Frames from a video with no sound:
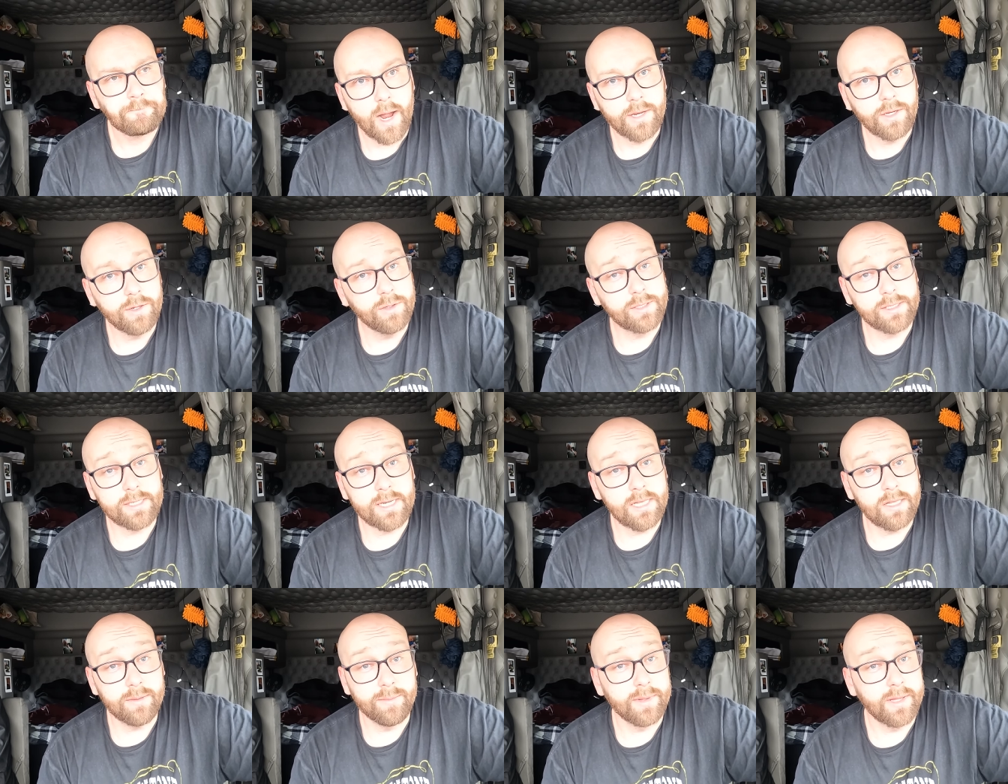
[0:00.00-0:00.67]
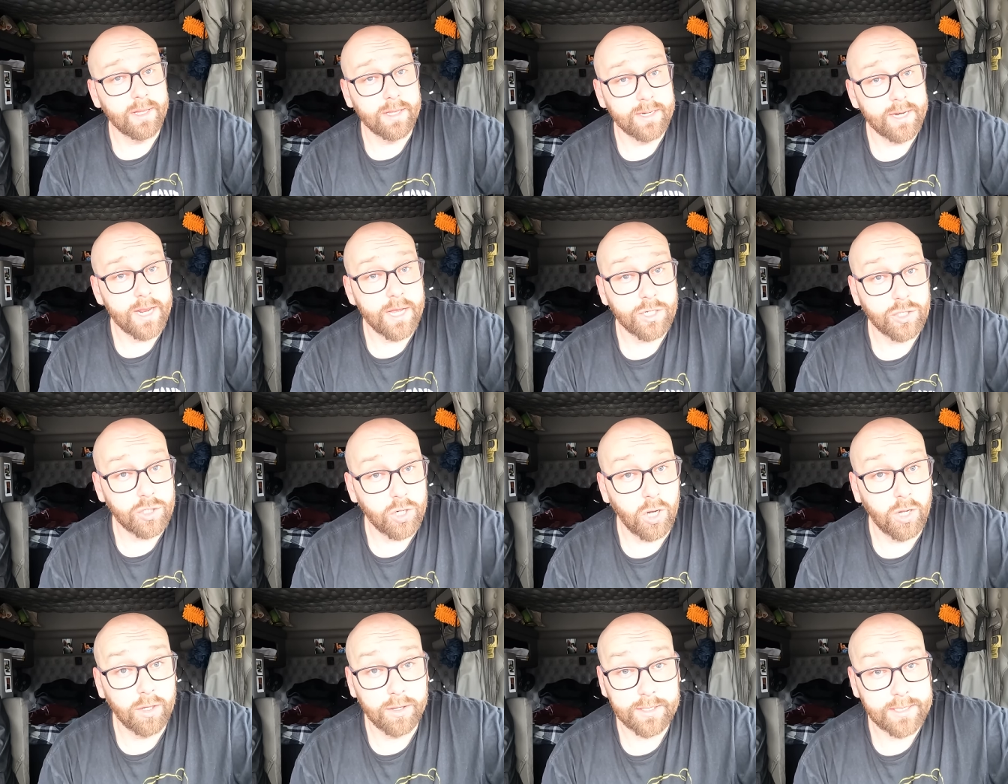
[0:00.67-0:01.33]
And you see them in the
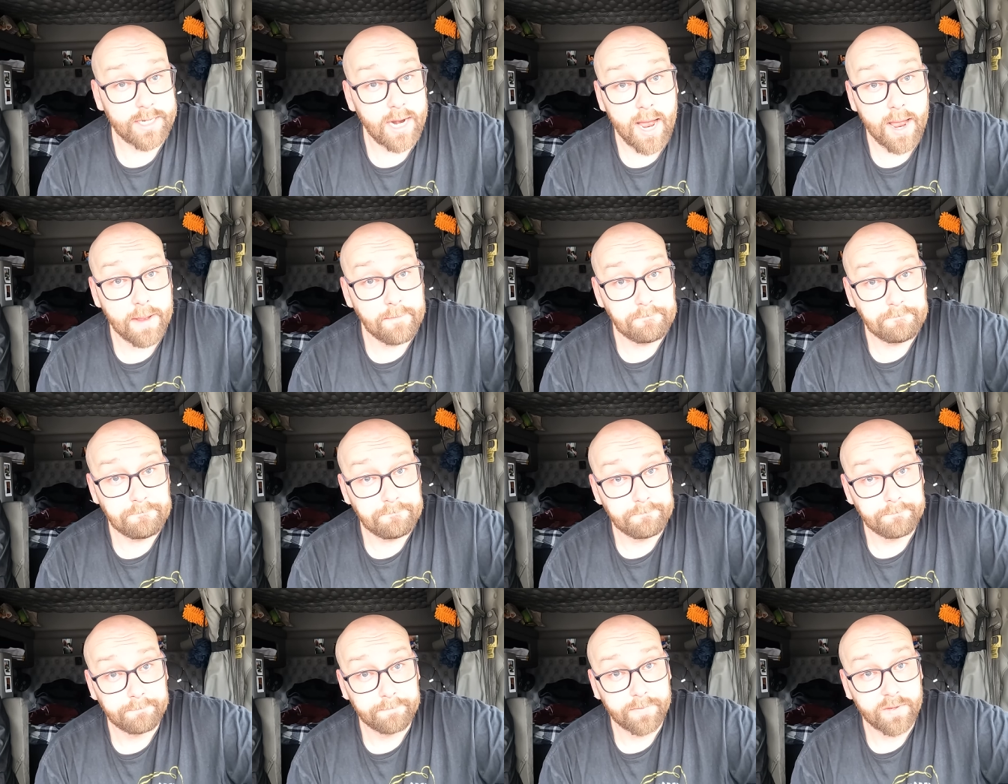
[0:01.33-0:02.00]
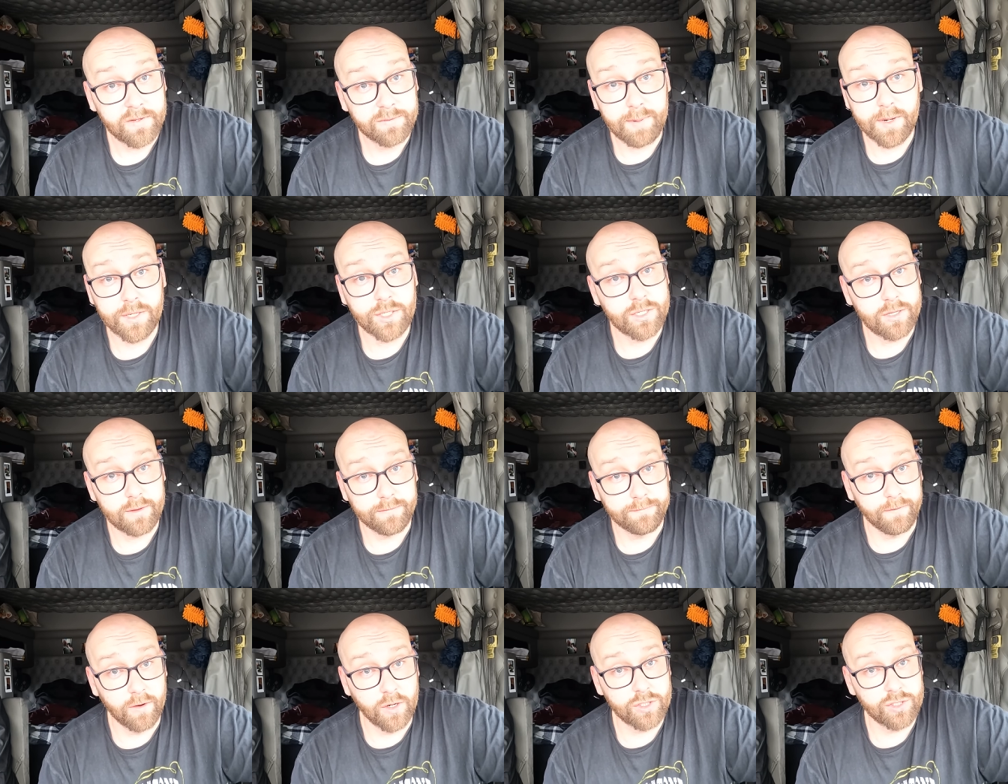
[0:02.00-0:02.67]
ditch all the time,
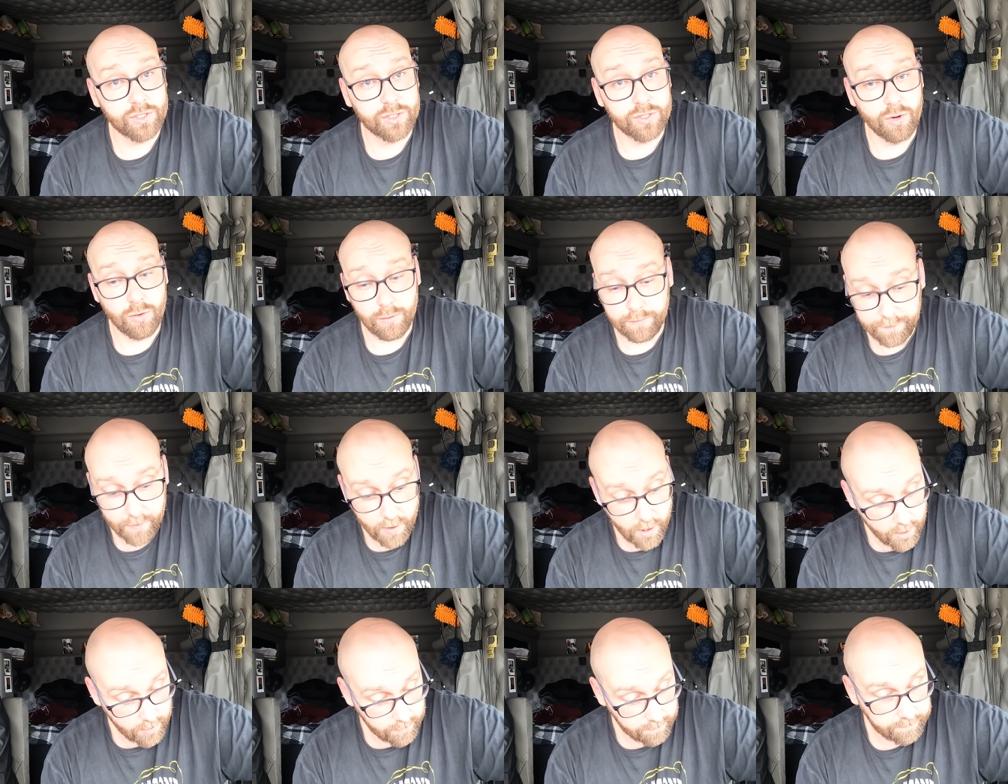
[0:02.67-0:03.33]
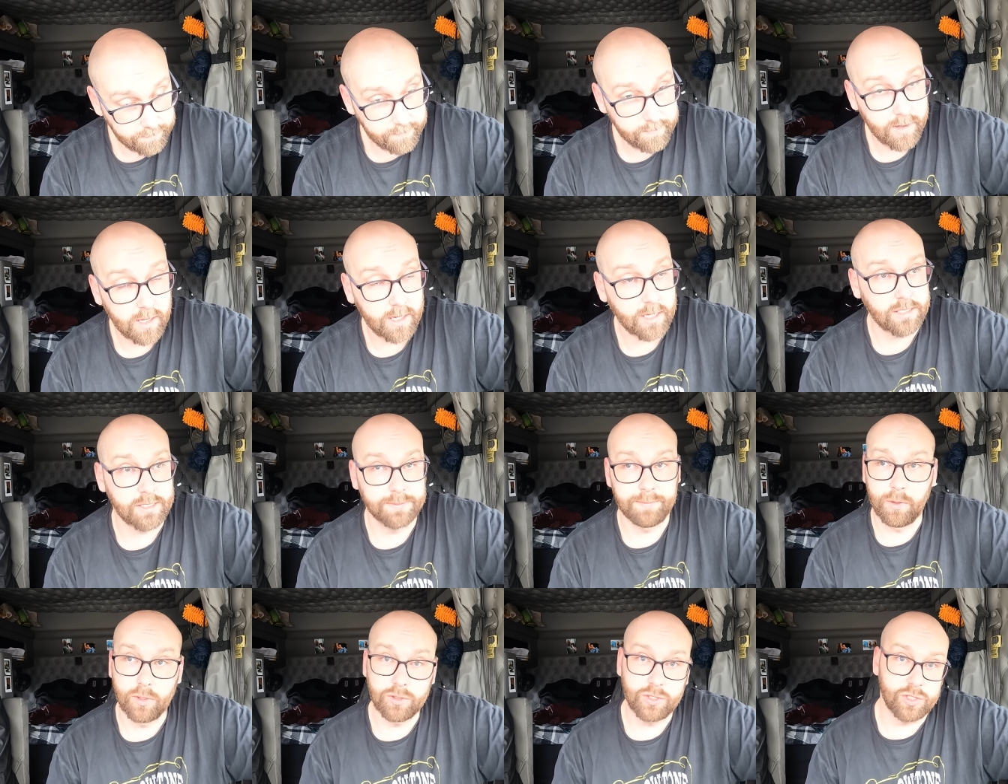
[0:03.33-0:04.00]
especially the first snowfall. Like,
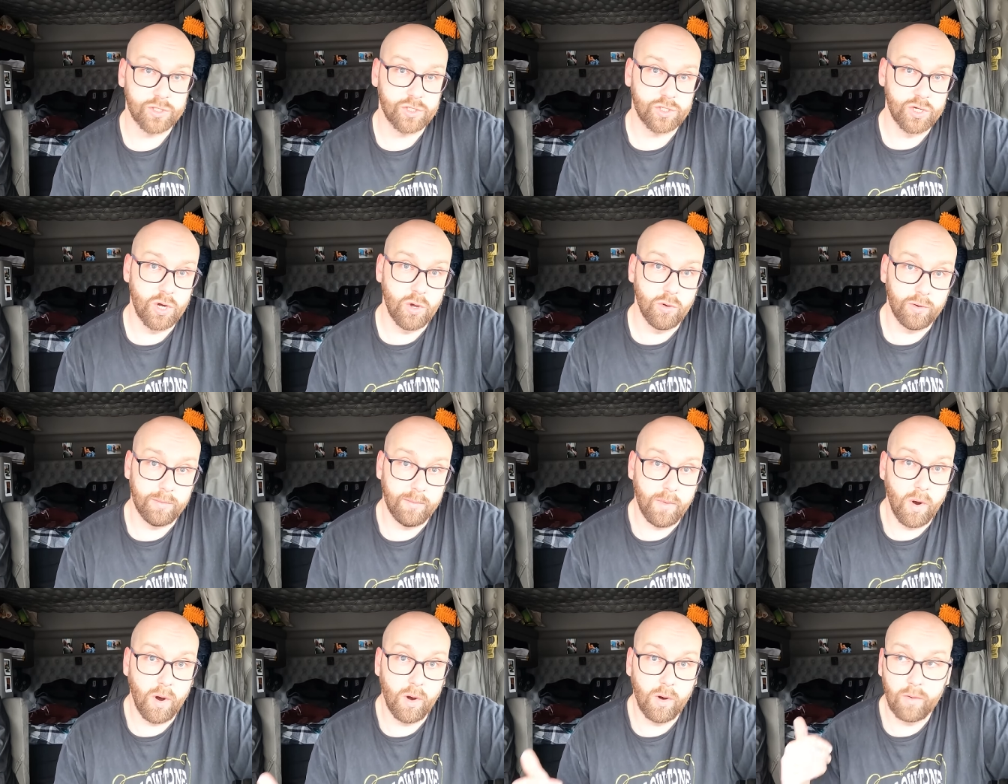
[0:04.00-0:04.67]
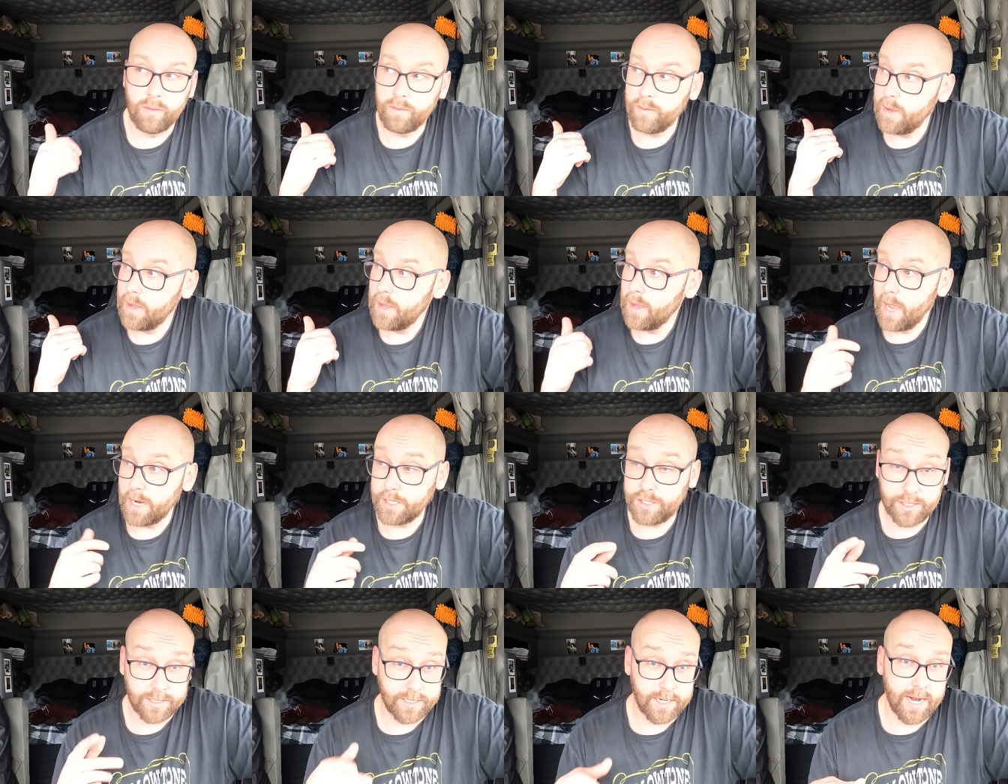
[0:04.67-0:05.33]
it's supposed to snow tomorrow.
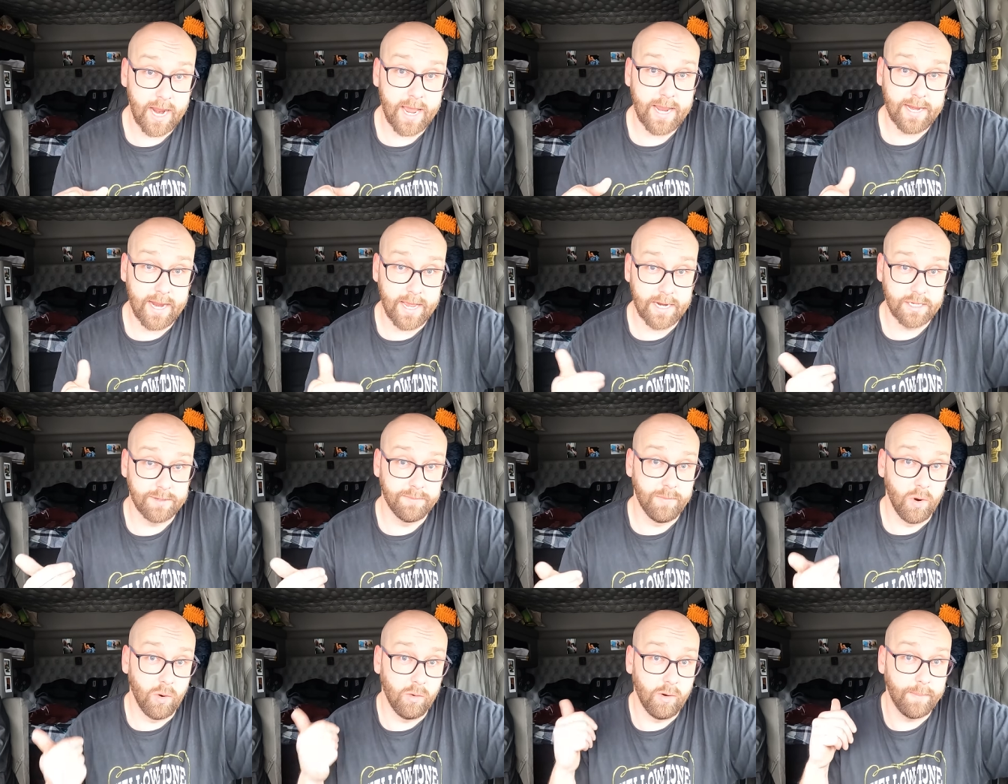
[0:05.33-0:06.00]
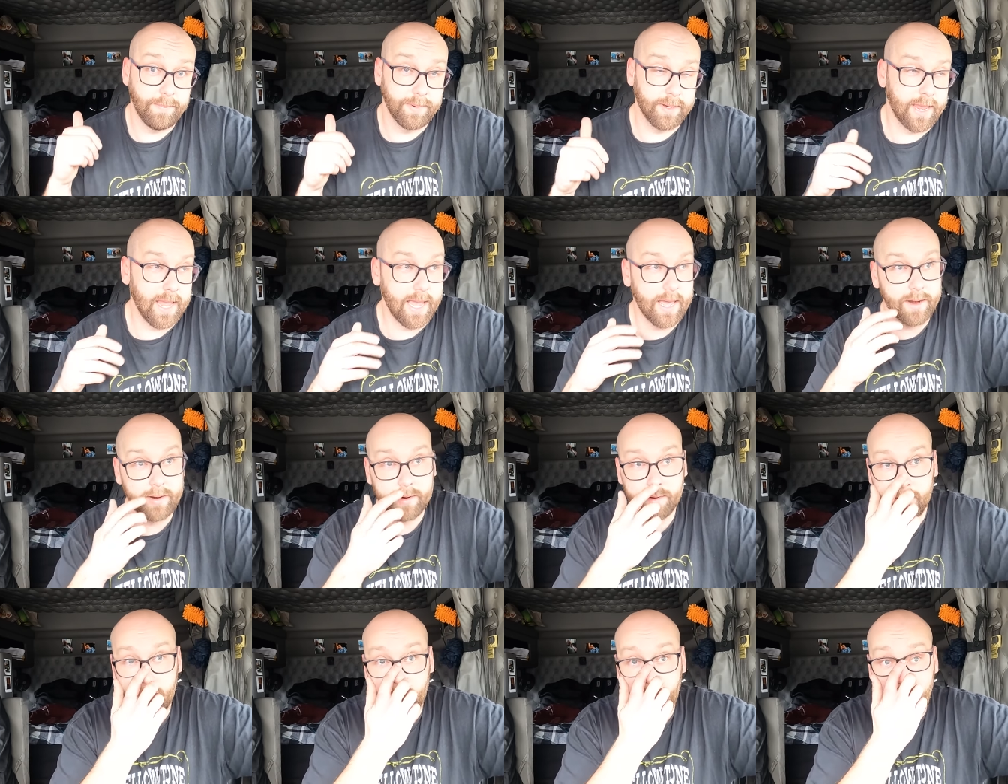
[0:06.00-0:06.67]
Actually, tonight and tomorrow up in
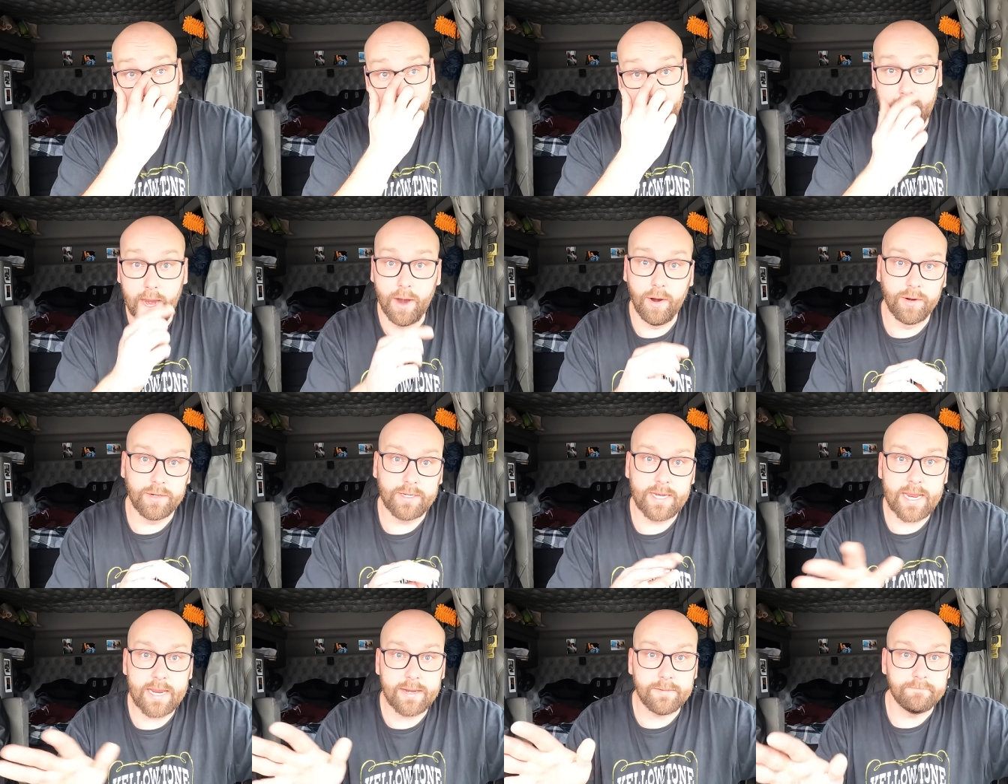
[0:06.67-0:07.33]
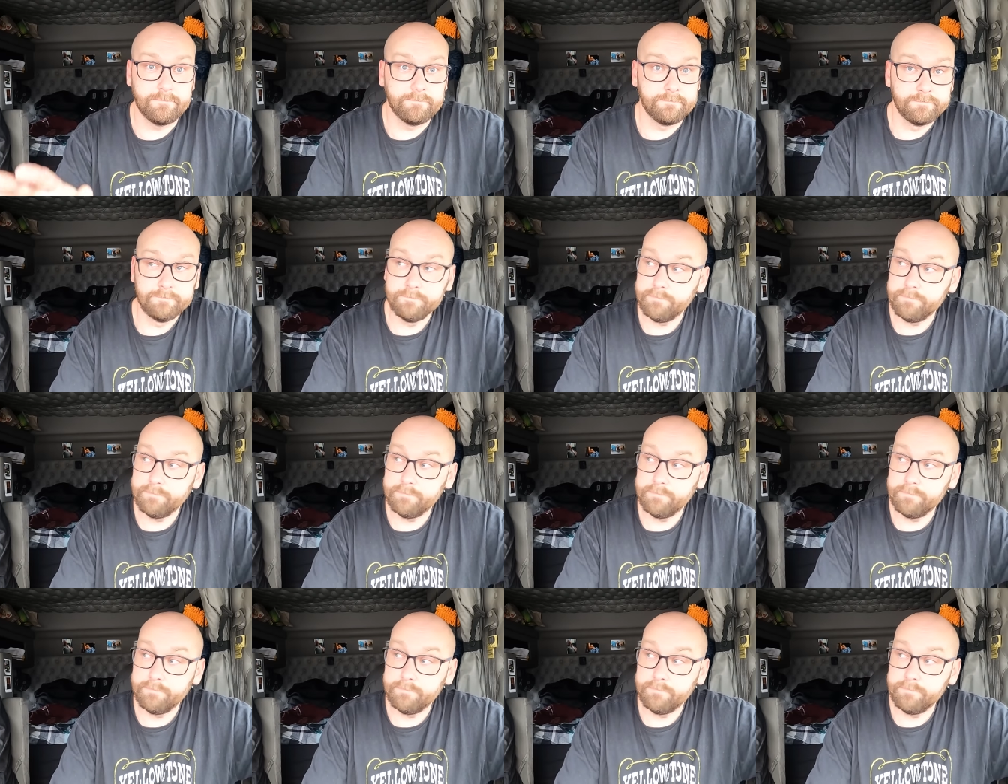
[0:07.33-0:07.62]
Canada. Guaranteed.